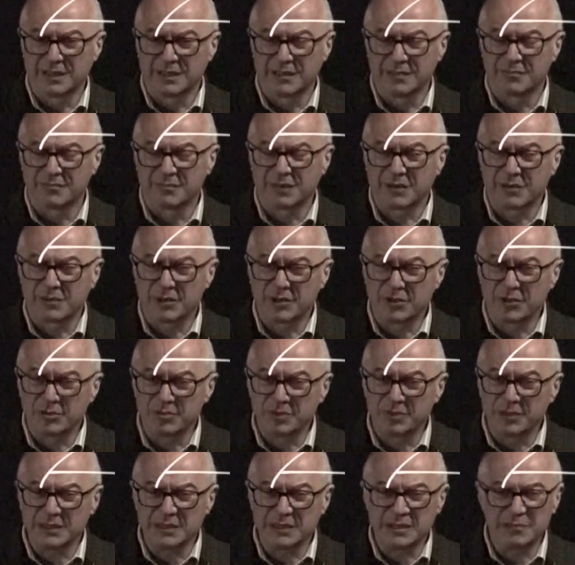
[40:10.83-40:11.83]
but when you
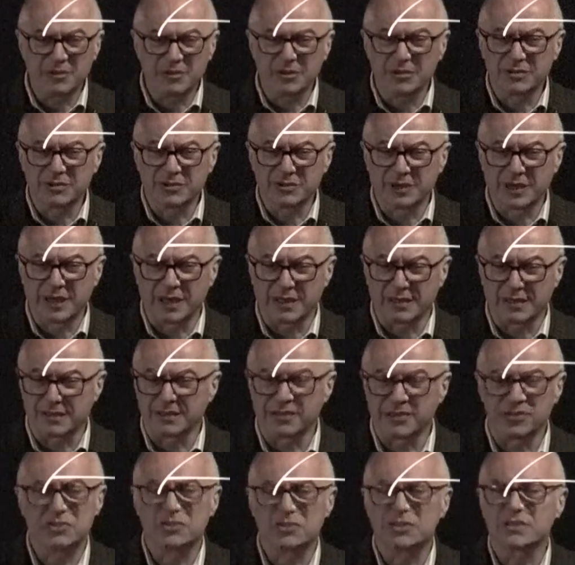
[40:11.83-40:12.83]
bring them all together,
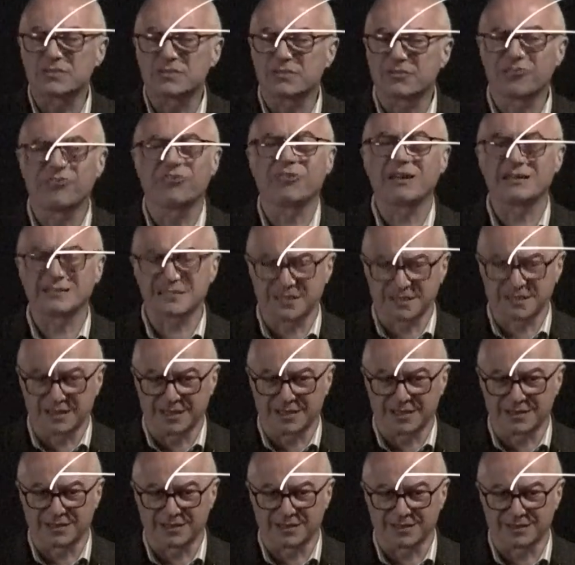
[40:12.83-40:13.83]
it's just
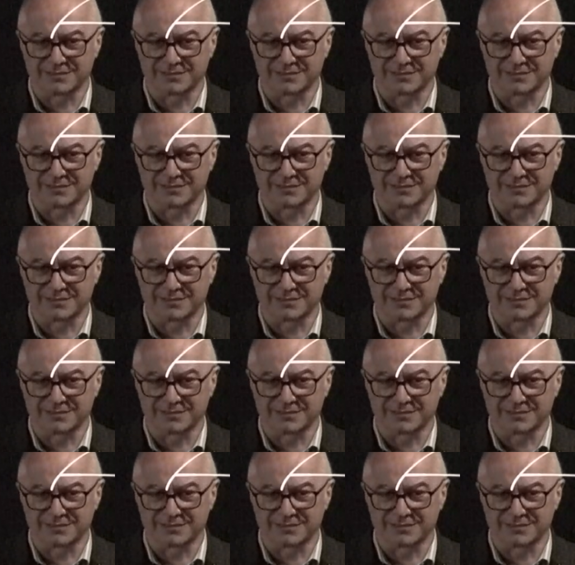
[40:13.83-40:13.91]
fascinating.